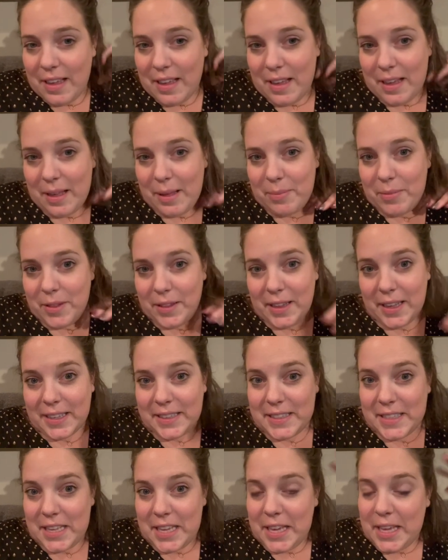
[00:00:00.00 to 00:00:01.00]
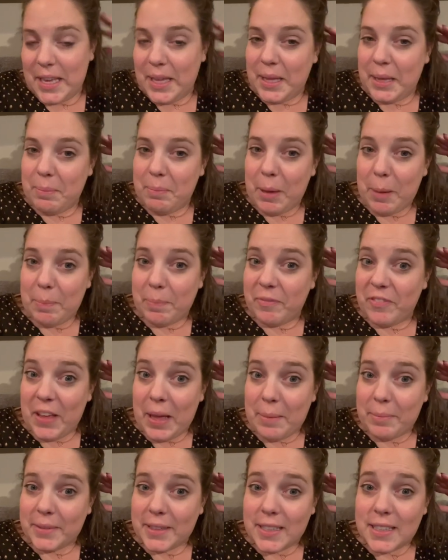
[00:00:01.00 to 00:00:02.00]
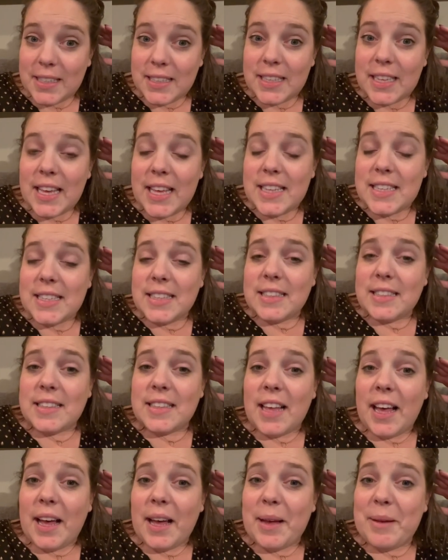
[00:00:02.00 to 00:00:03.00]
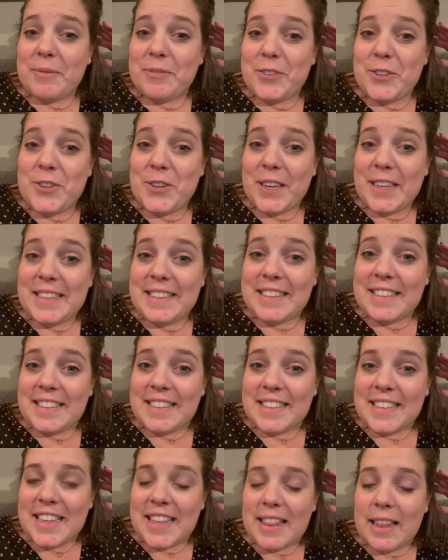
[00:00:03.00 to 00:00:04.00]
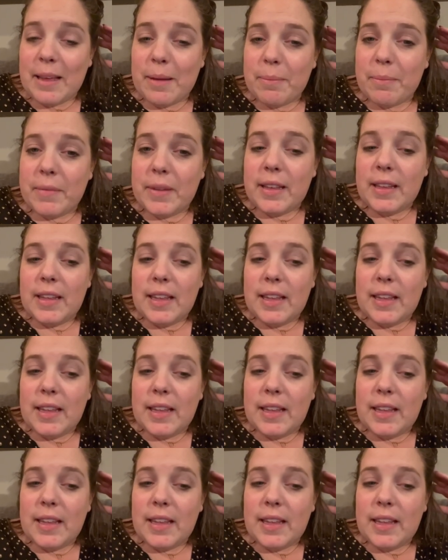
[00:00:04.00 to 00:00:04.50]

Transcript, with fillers: um, the Lexi pup family um, for you guys to see them.